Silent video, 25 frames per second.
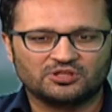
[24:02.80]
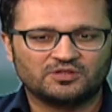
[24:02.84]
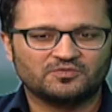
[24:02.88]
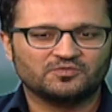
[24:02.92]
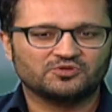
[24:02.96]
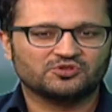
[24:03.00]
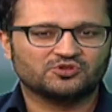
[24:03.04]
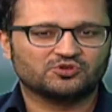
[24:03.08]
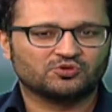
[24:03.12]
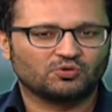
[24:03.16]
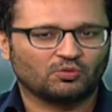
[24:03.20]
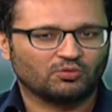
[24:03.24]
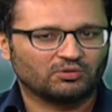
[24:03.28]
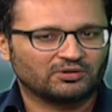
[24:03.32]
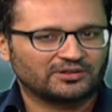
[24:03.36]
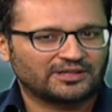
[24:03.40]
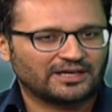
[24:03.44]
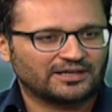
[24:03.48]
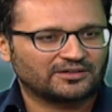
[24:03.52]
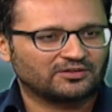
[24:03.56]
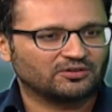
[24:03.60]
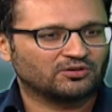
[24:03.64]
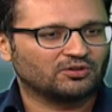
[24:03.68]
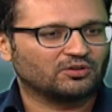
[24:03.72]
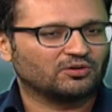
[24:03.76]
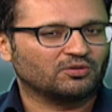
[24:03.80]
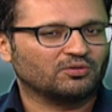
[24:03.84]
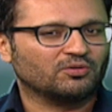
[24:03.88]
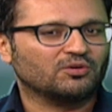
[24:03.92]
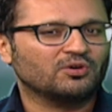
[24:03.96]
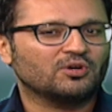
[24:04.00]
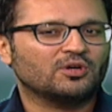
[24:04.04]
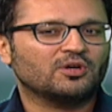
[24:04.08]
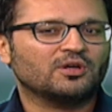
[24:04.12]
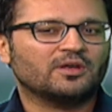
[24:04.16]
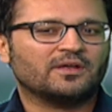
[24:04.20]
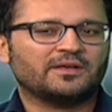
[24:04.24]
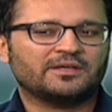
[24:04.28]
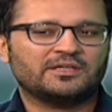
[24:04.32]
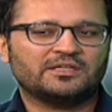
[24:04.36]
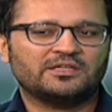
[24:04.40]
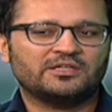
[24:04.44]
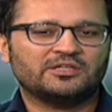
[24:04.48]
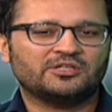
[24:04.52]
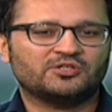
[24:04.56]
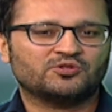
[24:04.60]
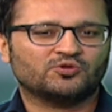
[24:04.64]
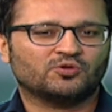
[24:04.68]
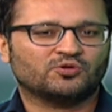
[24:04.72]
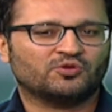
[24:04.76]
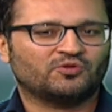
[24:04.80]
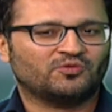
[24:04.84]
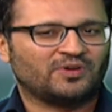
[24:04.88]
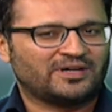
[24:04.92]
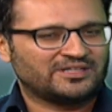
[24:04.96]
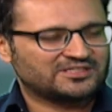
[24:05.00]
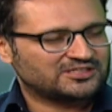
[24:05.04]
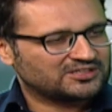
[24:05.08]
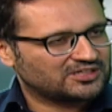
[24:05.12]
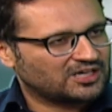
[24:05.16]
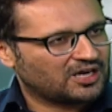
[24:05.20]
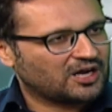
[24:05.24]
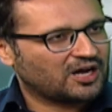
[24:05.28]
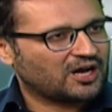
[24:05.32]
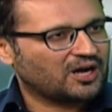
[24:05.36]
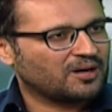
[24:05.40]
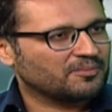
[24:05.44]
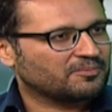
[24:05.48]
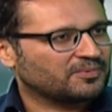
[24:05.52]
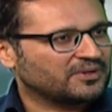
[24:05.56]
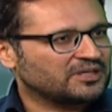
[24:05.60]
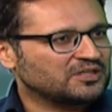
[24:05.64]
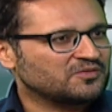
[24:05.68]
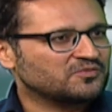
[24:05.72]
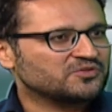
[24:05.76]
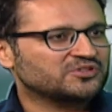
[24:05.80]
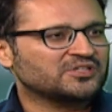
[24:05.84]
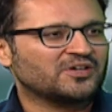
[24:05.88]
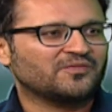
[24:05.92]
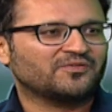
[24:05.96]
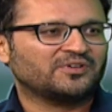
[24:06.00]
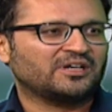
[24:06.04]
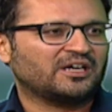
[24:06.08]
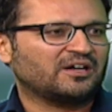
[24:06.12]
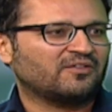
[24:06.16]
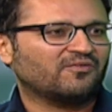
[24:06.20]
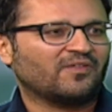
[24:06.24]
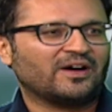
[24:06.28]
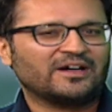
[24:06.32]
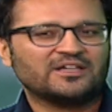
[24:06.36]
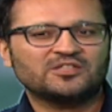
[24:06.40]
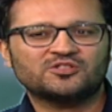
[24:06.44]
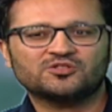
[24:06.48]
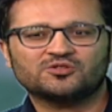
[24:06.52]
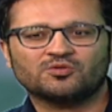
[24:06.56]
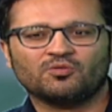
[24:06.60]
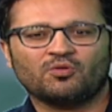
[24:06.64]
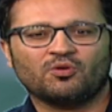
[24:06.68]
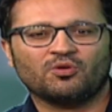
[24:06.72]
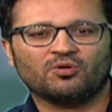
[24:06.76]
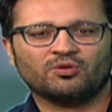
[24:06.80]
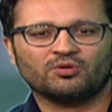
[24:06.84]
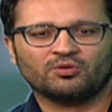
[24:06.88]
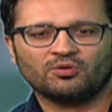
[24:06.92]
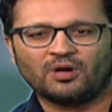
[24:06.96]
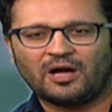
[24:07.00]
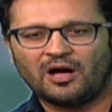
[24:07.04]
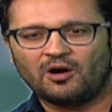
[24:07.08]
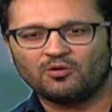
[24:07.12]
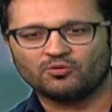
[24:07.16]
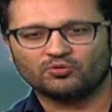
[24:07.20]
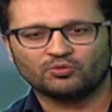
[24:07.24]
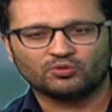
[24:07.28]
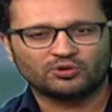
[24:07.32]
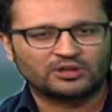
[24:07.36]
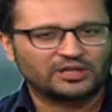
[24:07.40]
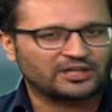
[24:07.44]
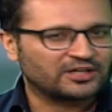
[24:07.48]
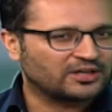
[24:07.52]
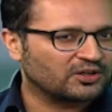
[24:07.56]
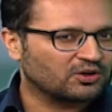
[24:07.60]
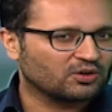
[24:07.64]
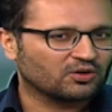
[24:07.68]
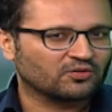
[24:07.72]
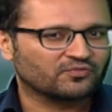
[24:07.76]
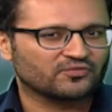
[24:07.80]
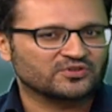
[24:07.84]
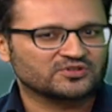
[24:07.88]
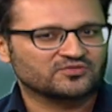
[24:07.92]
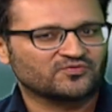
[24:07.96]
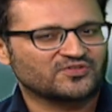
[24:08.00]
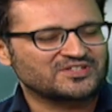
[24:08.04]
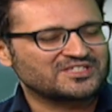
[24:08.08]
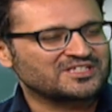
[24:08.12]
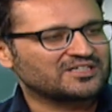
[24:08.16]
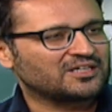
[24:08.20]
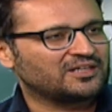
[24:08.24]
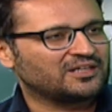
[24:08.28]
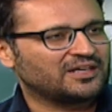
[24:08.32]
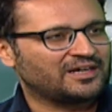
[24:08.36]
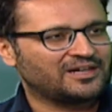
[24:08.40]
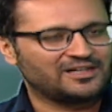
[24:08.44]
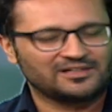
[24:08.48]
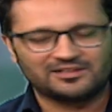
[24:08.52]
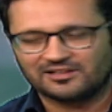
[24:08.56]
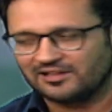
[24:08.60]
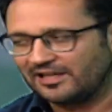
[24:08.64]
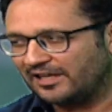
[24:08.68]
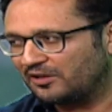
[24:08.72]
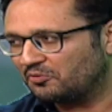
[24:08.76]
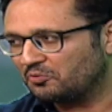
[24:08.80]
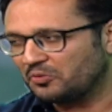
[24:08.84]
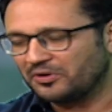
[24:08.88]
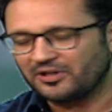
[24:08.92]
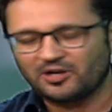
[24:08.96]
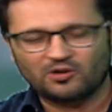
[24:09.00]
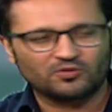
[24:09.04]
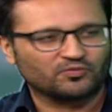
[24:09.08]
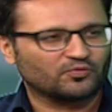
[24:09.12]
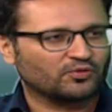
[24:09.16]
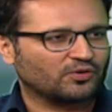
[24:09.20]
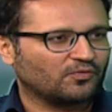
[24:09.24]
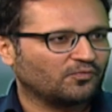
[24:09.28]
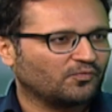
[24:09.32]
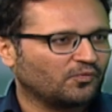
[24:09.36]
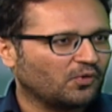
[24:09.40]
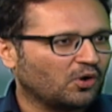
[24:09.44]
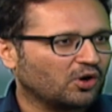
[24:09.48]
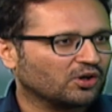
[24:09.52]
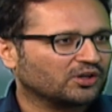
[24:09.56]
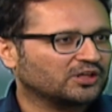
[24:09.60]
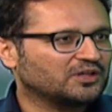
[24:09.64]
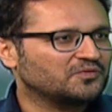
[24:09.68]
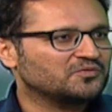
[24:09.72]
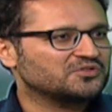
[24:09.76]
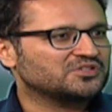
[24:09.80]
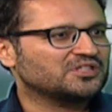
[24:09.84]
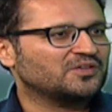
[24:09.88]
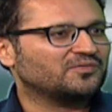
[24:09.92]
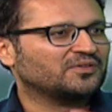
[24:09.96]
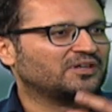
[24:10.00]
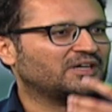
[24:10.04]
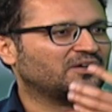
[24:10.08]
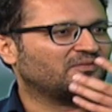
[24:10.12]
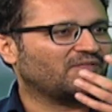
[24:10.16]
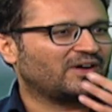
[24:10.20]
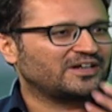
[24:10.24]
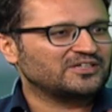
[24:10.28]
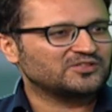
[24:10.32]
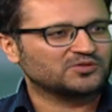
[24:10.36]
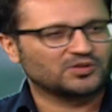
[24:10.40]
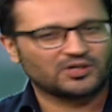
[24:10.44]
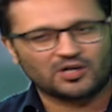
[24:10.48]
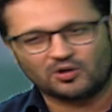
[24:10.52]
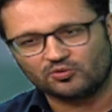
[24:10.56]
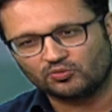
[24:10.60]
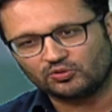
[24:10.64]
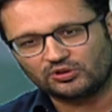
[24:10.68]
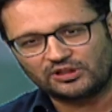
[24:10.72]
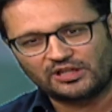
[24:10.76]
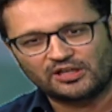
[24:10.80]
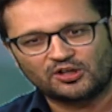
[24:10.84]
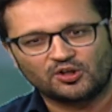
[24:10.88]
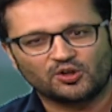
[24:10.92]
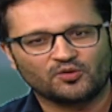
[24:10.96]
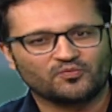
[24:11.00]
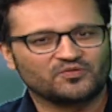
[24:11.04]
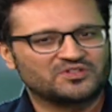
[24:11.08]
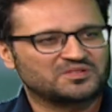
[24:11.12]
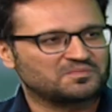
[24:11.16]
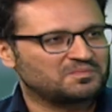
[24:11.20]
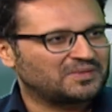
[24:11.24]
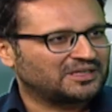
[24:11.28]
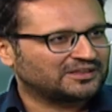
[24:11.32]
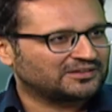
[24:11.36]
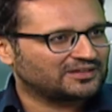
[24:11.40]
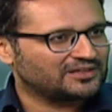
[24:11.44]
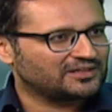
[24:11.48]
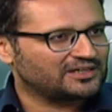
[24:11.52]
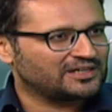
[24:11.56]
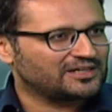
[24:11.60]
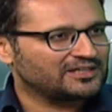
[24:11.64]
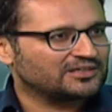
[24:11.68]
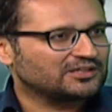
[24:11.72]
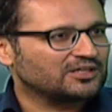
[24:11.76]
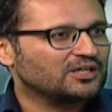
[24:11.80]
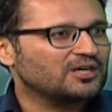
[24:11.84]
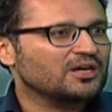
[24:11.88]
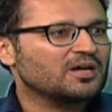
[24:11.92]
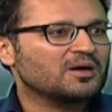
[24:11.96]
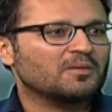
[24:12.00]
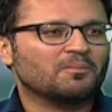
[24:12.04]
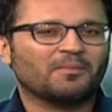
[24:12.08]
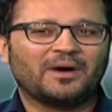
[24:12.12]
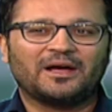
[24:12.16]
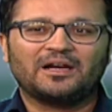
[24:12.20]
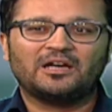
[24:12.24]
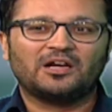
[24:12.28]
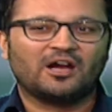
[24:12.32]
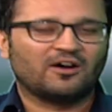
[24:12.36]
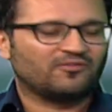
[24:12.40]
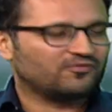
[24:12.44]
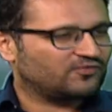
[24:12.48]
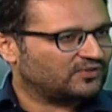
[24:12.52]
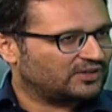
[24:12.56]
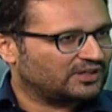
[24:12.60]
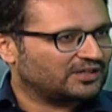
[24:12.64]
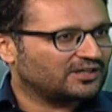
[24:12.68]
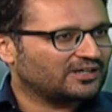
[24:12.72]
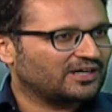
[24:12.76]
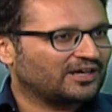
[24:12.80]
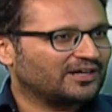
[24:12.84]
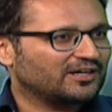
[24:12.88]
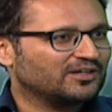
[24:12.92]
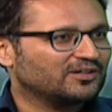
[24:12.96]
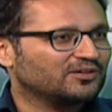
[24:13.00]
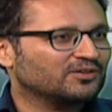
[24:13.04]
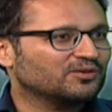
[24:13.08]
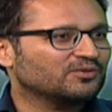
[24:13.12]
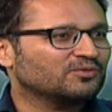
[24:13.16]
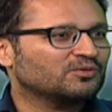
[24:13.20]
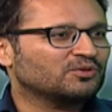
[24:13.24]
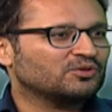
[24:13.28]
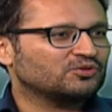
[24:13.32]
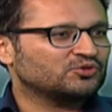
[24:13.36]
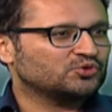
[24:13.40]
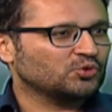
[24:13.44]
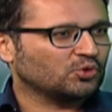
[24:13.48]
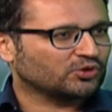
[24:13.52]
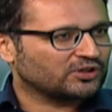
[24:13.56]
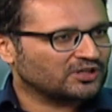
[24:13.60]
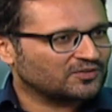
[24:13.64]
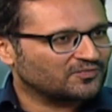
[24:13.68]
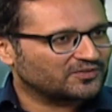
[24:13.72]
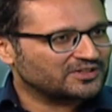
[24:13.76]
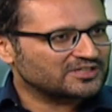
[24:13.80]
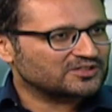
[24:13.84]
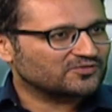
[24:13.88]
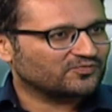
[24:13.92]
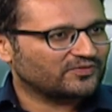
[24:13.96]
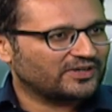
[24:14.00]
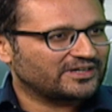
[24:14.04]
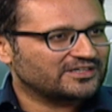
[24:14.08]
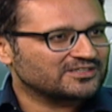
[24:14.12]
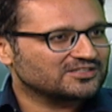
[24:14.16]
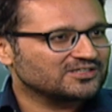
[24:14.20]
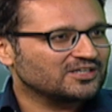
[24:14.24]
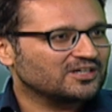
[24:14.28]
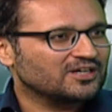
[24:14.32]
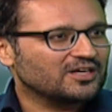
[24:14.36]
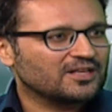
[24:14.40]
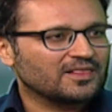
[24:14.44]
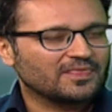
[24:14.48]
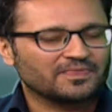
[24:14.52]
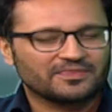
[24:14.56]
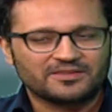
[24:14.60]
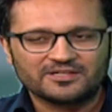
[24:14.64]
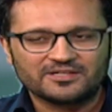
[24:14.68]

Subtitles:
was told that, you know, he should rest up, and he was given advice on how to take care of his physical health, like going out for a walk. He was given advice on how to take care of his mental health by laughing and joking with his friends.